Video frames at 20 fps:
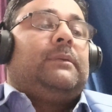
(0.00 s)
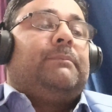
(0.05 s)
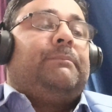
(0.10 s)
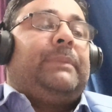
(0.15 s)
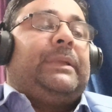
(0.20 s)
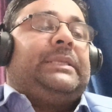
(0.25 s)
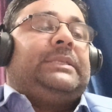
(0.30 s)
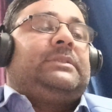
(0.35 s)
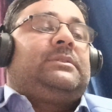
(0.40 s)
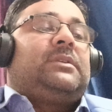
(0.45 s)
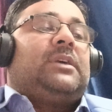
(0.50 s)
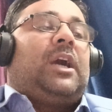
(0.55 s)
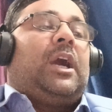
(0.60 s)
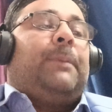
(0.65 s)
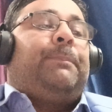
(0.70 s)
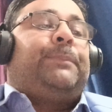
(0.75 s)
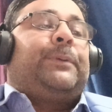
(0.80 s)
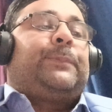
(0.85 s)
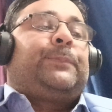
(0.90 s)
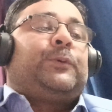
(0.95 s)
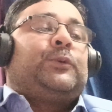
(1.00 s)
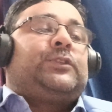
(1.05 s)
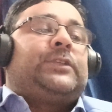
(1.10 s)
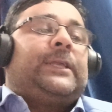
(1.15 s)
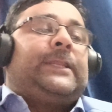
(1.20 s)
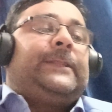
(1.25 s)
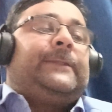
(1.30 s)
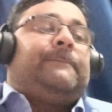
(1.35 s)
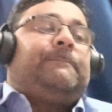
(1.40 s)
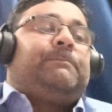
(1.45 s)
means a
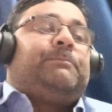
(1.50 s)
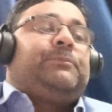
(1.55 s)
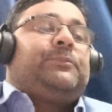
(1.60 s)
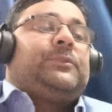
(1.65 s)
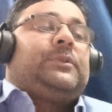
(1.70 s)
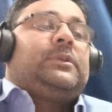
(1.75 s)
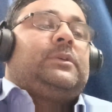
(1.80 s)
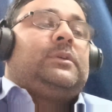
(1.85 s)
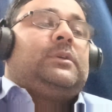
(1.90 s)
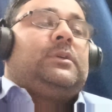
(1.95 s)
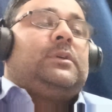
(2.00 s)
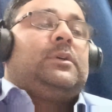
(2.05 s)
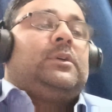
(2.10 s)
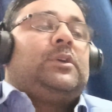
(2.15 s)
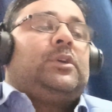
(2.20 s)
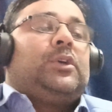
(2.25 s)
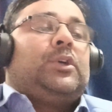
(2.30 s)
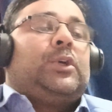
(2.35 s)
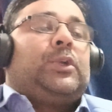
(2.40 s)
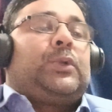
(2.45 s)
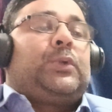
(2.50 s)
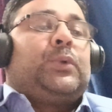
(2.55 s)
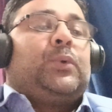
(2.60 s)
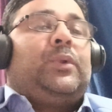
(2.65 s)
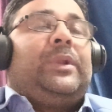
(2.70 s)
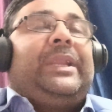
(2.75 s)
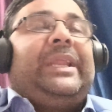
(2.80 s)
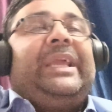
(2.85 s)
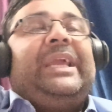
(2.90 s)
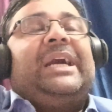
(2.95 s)
proposal to
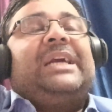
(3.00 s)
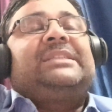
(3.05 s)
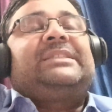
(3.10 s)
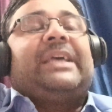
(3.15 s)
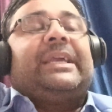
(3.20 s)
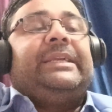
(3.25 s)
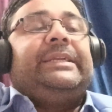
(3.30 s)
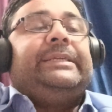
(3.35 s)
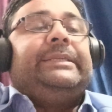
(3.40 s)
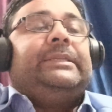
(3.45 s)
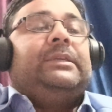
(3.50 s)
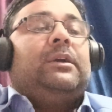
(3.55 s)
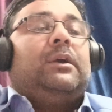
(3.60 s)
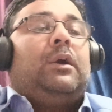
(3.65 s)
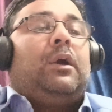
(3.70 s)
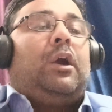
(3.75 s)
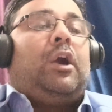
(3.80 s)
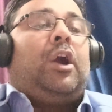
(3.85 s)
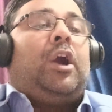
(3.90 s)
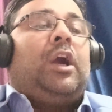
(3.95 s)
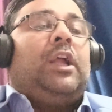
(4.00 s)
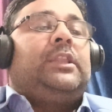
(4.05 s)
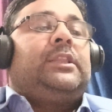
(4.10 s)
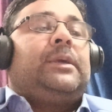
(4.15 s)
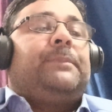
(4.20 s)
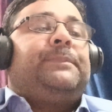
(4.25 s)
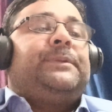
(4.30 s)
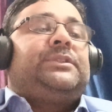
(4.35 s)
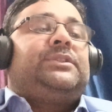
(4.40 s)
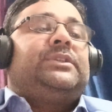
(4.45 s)
lay aside all
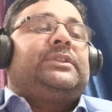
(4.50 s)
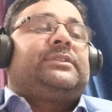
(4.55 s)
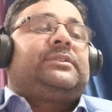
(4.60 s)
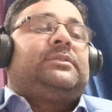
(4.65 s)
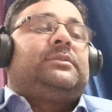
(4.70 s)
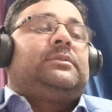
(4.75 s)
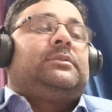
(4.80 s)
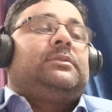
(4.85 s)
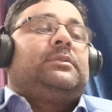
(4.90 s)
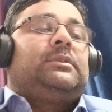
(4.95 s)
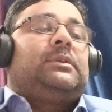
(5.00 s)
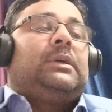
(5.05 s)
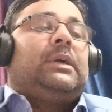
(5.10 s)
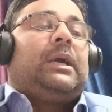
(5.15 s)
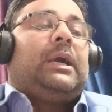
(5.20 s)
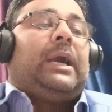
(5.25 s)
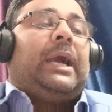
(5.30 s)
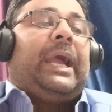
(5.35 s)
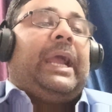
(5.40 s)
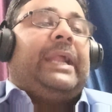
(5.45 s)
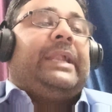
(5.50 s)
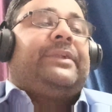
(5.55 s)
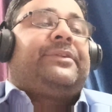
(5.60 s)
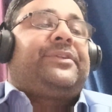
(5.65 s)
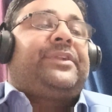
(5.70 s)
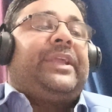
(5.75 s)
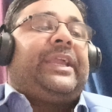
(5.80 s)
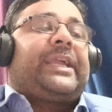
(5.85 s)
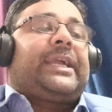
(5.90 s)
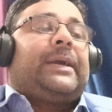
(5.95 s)
the business
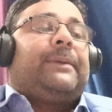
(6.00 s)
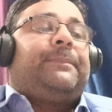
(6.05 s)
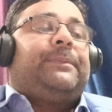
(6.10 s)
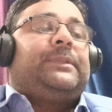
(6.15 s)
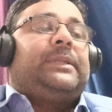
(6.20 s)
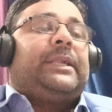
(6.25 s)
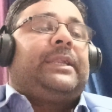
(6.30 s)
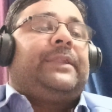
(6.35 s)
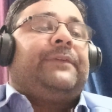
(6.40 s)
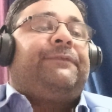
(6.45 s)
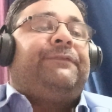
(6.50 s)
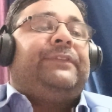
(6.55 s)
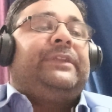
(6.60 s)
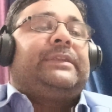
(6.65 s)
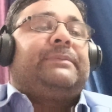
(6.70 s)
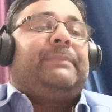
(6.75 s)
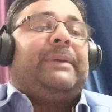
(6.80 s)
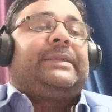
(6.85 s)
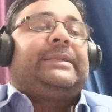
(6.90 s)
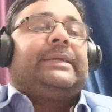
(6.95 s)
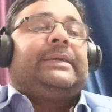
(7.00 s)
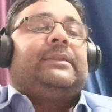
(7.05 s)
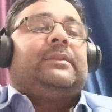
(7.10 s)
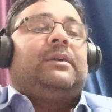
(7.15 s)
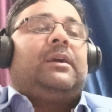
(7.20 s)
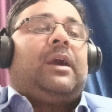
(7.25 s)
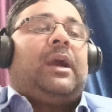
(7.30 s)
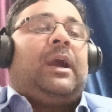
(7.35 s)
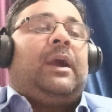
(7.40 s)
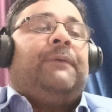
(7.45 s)
and take up the different
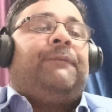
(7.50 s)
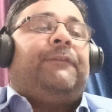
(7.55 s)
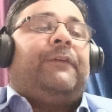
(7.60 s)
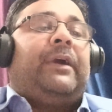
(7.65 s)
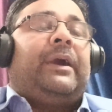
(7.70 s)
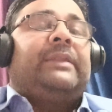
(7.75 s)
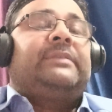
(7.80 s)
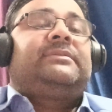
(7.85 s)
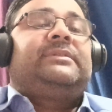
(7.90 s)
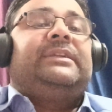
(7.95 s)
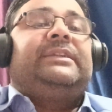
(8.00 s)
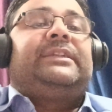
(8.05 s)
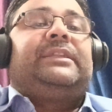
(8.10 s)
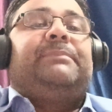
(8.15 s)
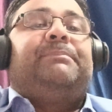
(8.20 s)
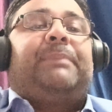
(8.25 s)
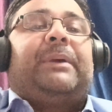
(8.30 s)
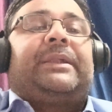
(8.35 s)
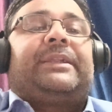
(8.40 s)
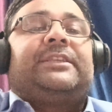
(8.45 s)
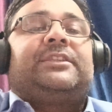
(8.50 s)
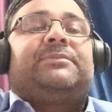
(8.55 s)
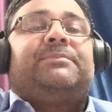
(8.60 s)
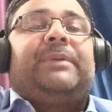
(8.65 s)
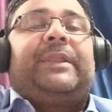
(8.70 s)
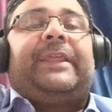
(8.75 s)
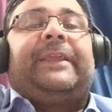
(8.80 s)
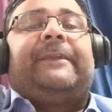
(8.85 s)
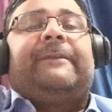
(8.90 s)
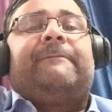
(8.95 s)
matter of urgent importance.
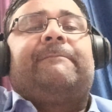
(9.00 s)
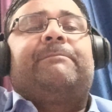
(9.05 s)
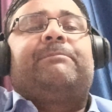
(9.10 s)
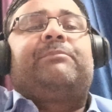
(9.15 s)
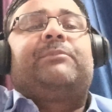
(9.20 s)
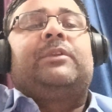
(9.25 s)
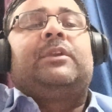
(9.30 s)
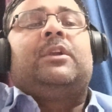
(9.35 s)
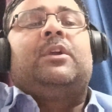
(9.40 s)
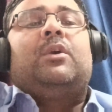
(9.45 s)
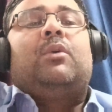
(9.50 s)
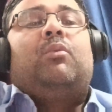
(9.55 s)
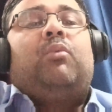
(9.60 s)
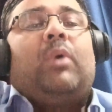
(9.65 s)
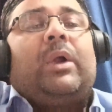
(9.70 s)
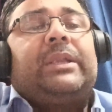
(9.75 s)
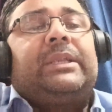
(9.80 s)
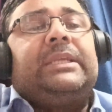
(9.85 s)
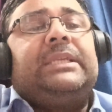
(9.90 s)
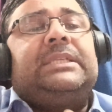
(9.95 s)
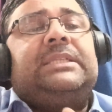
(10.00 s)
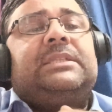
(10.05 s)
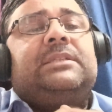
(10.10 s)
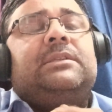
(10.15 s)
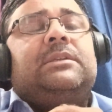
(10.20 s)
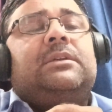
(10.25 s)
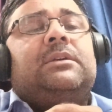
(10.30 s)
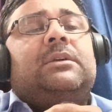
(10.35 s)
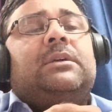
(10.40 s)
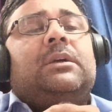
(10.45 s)
Meaning, what is
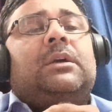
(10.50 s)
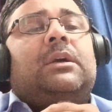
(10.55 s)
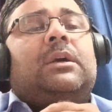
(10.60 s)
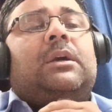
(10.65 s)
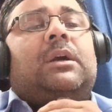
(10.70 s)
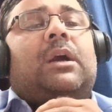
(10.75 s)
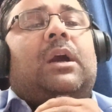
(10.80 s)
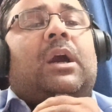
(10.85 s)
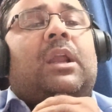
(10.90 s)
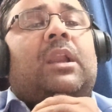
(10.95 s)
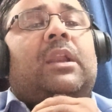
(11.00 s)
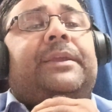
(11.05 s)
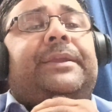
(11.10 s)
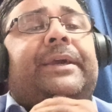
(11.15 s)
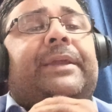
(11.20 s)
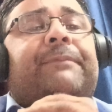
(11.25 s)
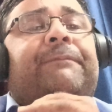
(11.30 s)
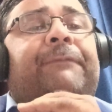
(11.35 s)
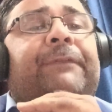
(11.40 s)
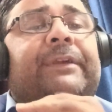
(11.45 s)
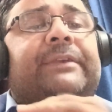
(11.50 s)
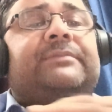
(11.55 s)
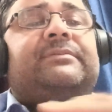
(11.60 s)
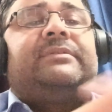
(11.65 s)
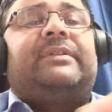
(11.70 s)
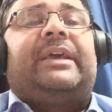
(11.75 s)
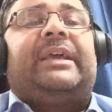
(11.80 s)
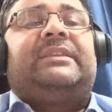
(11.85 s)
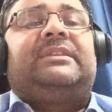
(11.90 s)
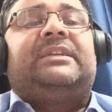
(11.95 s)
earlier
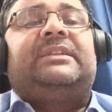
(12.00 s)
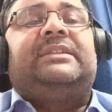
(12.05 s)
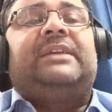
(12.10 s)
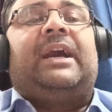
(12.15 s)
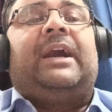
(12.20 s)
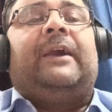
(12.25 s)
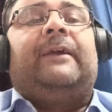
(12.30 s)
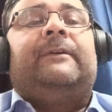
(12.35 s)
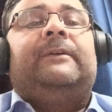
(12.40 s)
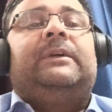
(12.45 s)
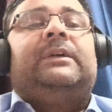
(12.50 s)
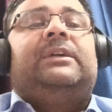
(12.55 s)
fixed agenda,